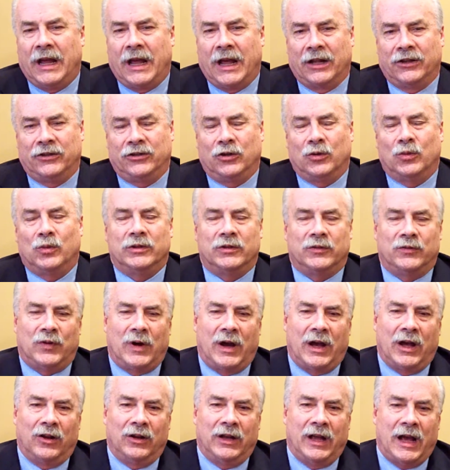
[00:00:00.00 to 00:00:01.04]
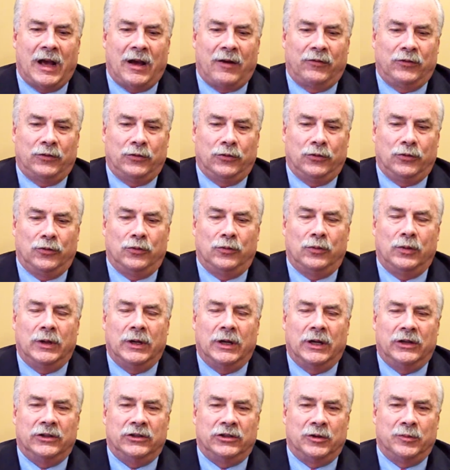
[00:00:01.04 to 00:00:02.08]
answer was filed, have to
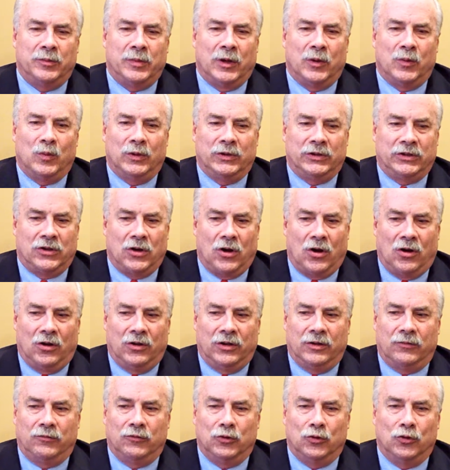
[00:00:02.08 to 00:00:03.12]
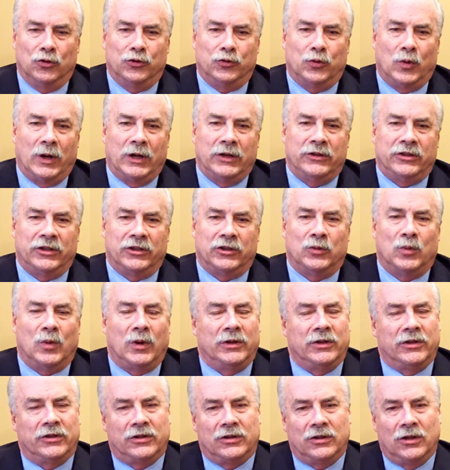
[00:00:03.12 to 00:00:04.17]
submit what's called a Rule
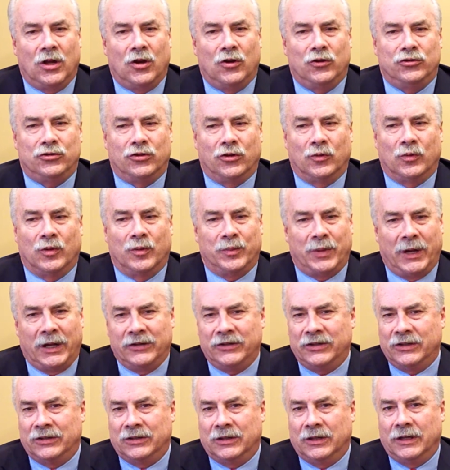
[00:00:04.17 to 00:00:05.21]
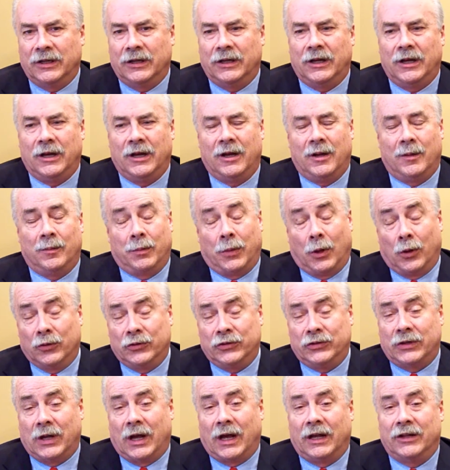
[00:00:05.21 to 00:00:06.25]
26.1 disclosure, where basically
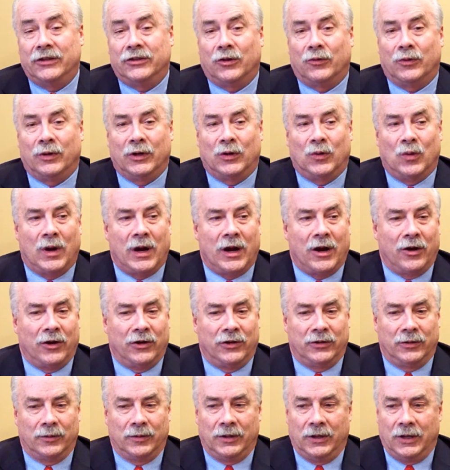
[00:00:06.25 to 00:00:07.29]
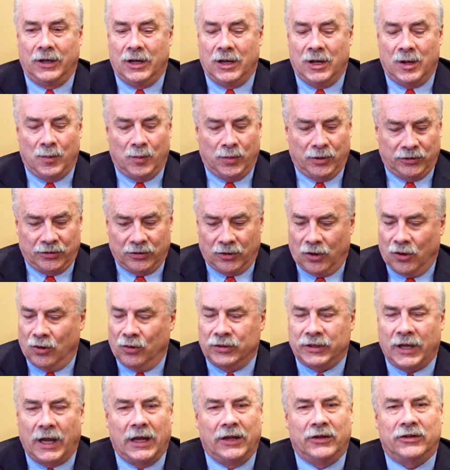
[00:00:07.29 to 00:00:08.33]
both sides are required to put their
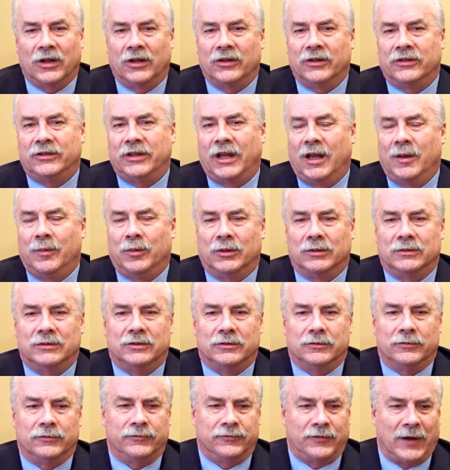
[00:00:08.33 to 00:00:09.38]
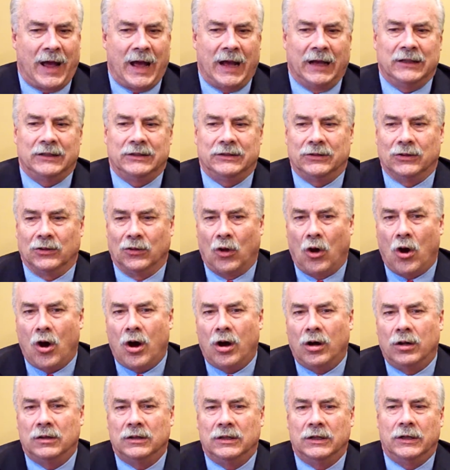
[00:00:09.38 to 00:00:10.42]
whole case on the table, their facts, their
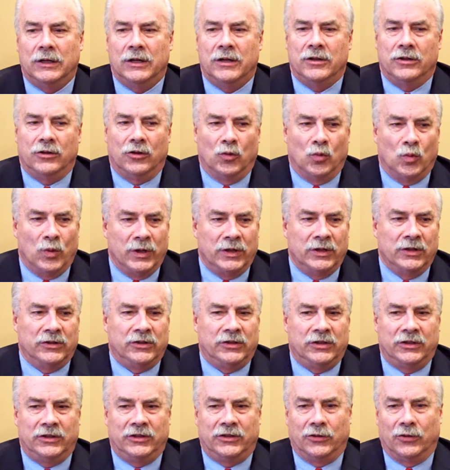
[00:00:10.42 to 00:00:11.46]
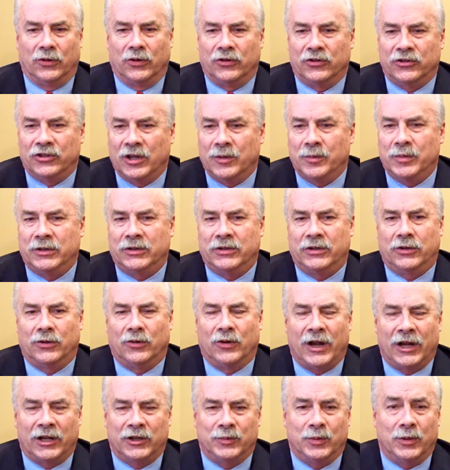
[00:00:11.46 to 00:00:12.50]
law, their witnesses, their exhibits,
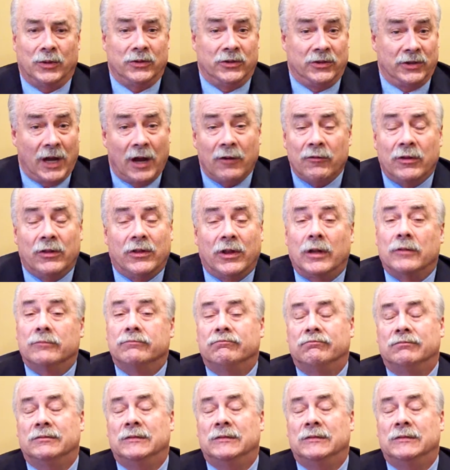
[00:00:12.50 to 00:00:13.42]
their experts, everything.